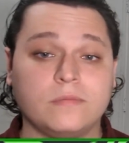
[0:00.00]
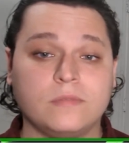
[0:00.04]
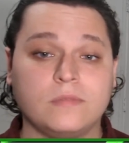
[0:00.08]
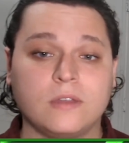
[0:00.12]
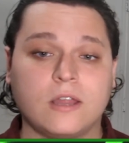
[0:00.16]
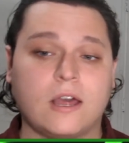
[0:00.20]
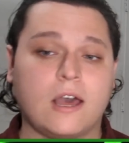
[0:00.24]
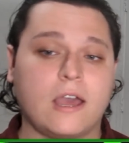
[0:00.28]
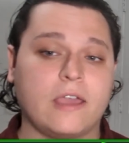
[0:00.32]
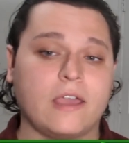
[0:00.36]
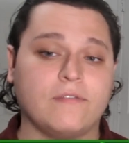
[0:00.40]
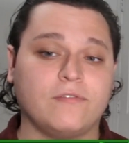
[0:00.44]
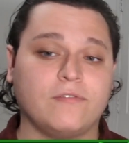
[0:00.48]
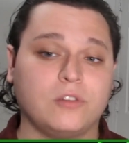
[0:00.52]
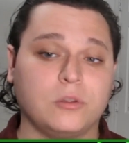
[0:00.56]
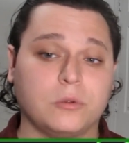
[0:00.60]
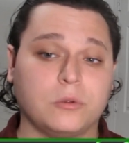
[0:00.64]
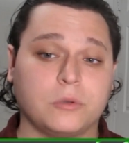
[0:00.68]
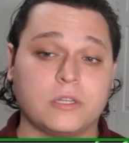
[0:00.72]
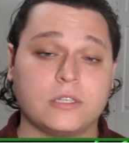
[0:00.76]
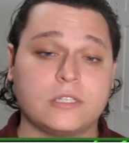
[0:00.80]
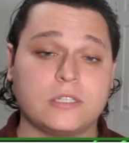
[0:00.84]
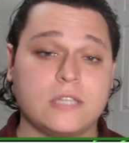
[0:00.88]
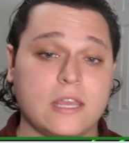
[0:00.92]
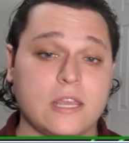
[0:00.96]
I have Florida
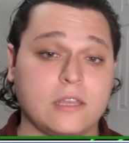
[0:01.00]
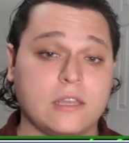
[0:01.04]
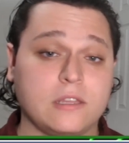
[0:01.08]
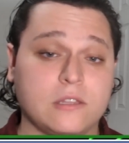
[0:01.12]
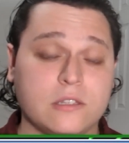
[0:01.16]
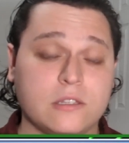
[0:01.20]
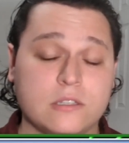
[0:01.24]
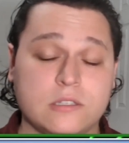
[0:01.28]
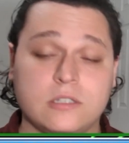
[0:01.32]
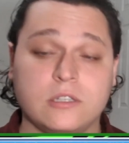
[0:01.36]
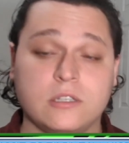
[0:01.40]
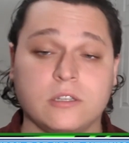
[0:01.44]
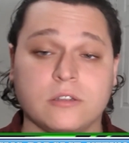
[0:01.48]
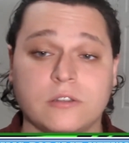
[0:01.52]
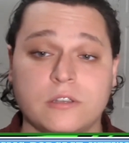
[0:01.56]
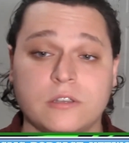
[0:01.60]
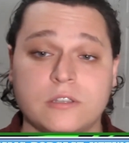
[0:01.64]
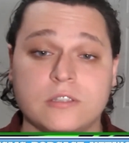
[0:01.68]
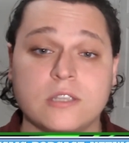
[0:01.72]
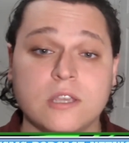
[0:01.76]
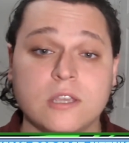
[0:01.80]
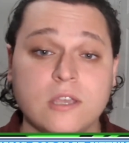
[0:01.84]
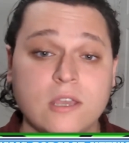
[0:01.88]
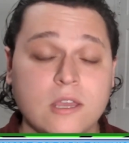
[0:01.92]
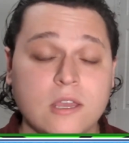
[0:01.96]
taking this series
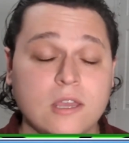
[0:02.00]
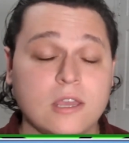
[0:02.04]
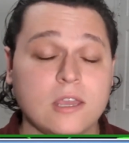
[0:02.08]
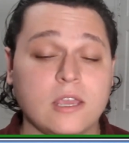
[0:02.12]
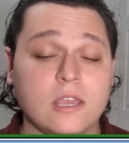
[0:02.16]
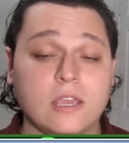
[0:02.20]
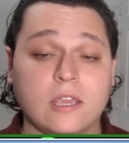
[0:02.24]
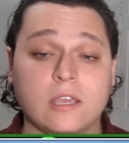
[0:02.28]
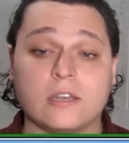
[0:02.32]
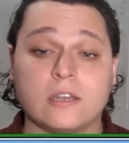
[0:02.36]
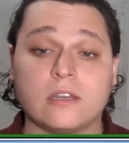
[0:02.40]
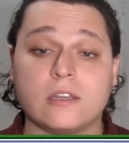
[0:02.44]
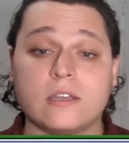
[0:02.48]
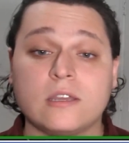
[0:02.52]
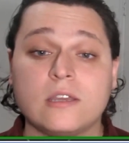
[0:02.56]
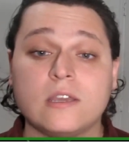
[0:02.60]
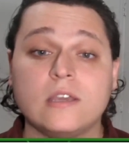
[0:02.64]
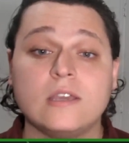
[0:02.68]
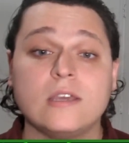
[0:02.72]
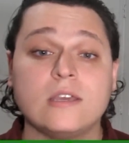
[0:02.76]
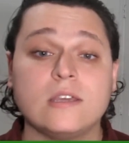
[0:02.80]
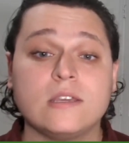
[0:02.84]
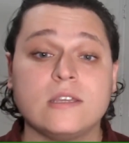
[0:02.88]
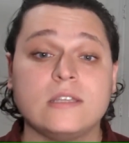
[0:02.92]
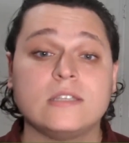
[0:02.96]
in
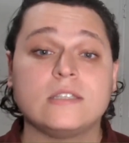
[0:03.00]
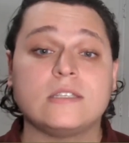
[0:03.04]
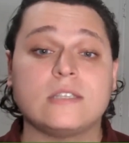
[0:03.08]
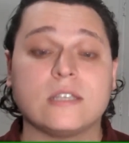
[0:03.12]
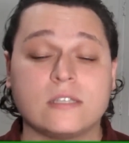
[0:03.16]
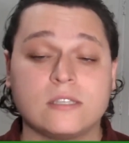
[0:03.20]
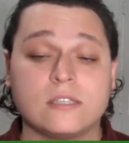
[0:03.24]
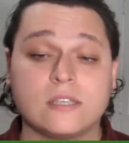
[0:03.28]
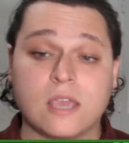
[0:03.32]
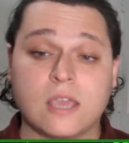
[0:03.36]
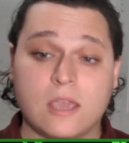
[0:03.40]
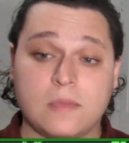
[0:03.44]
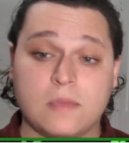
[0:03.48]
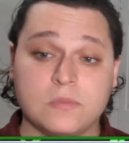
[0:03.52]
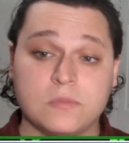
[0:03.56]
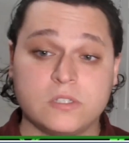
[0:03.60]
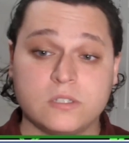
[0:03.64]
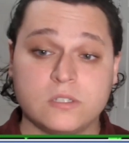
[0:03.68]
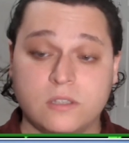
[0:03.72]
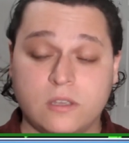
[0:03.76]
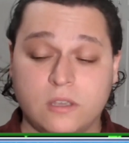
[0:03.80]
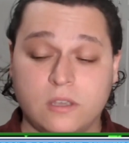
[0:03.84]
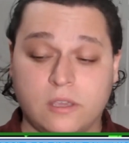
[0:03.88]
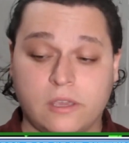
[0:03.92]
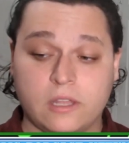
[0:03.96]
six games
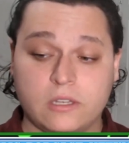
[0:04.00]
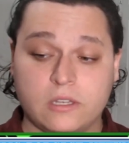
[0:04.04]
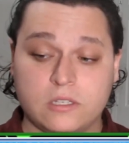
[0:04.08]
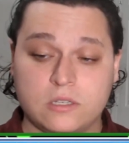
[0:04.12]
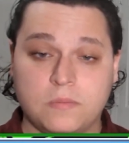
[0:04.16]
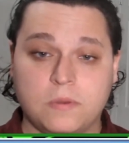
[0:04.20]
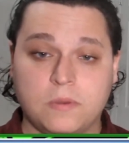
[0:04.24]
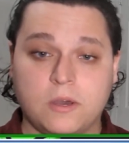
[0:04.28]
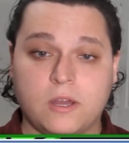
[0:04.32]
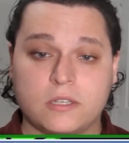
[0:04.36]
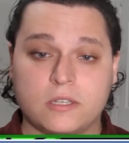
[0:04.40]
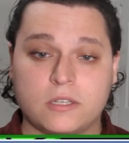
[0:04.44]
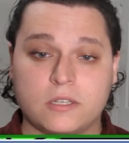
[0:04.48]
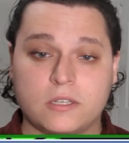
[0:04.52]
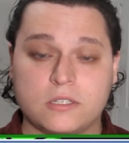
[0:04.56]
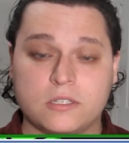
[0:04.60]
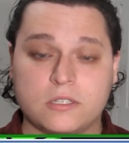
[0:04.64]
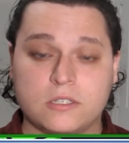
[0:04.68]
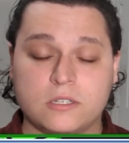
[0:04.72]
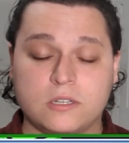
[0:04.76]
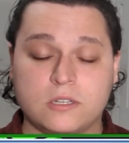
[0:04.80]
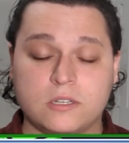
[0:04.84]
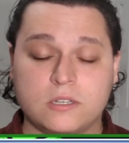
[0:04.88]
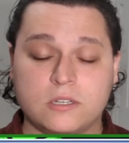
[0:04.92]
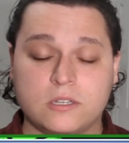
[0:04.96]
against Boston
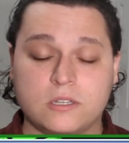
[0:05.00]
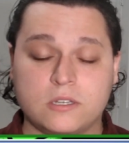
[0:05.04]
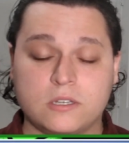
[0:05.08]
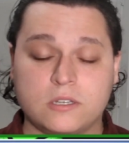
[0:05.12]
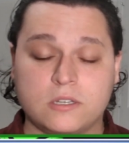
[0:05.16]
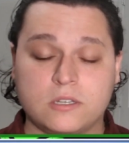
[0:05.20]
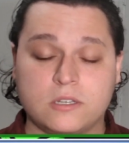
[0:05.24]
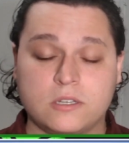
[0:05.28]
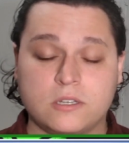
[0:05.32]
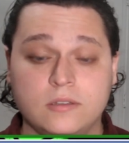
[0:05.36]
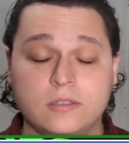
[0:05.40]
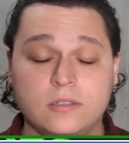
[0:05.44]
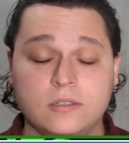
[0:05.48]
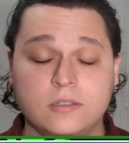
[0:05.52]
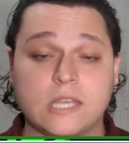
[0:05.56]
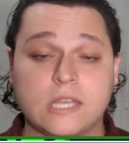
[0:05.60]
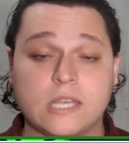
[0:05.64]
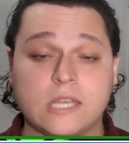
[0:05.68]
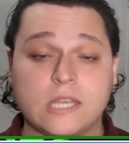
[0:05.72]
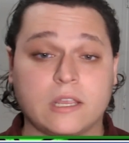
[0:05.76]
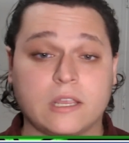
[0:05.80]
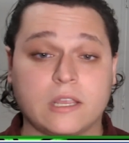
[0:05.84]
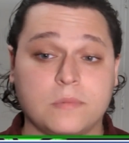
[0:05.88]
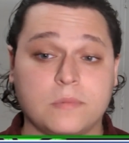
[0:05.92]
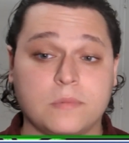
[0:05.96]
uh, setting
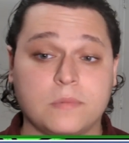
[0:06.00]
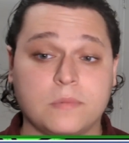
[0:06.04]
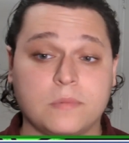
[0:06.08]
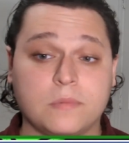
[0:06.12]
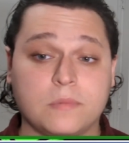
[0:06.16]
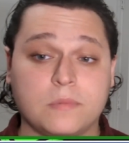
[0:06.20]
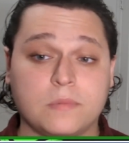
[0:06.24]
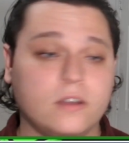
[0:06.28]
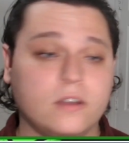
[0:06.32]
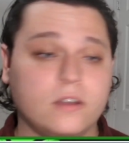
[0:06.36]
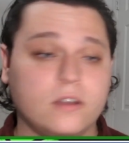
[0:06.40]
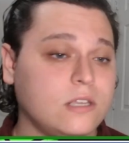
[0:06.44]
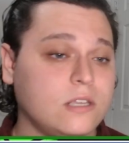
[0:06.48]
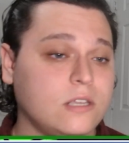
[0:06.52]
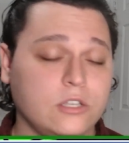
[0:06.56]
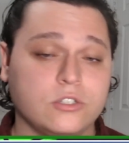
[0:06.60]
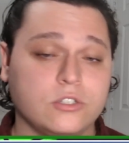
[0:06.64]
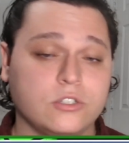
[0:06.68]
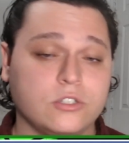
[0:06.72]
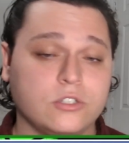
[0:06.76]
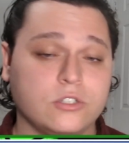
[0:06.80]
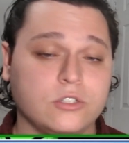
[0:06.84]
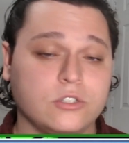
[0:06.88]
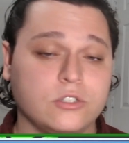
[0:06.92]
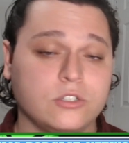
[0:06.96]
up a fun
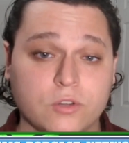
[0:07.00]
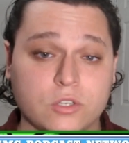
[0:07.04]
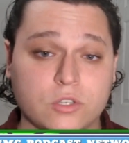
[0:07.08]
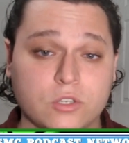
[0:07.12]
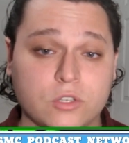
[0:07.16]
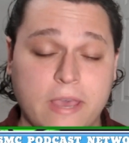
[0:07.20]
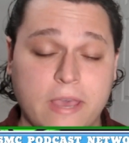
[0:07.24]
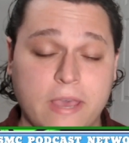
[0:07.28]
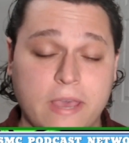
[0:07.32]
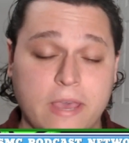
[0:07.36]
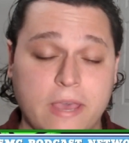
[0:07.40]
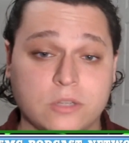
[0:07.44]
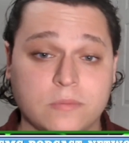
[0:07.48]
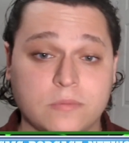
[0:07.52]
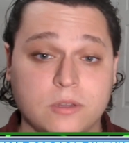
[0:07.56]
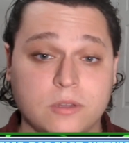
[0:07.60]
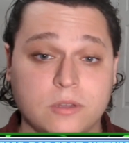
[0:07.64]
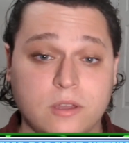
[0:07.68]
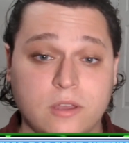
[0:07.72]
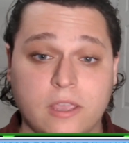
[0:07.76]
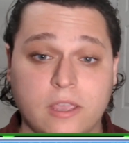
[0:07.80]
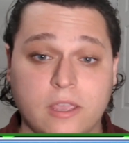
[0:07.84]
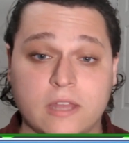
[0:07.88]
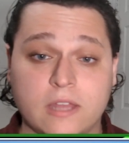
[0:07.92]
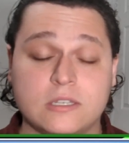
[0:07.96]
Eastern Conference matchup
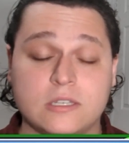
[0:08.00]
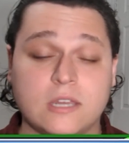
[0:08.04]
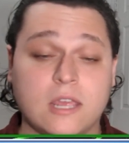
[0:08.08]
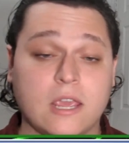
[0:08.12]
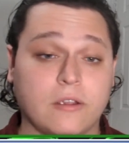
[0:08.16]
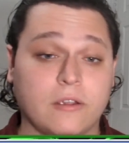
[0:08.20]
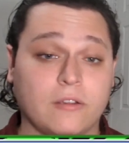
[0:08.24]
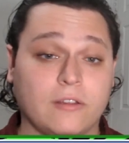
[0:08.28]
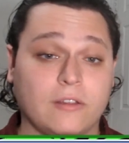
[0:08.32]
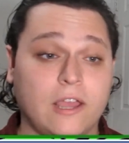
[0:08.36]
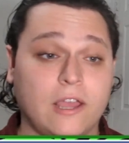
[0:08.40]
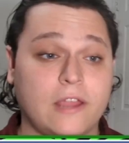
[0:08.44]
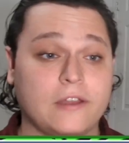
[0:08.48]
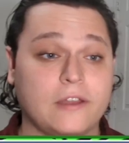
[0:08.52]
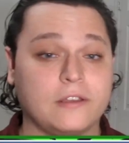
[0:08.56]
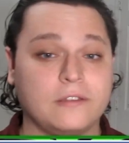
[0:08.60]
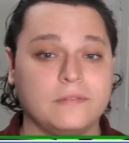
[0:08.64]
against Carolina.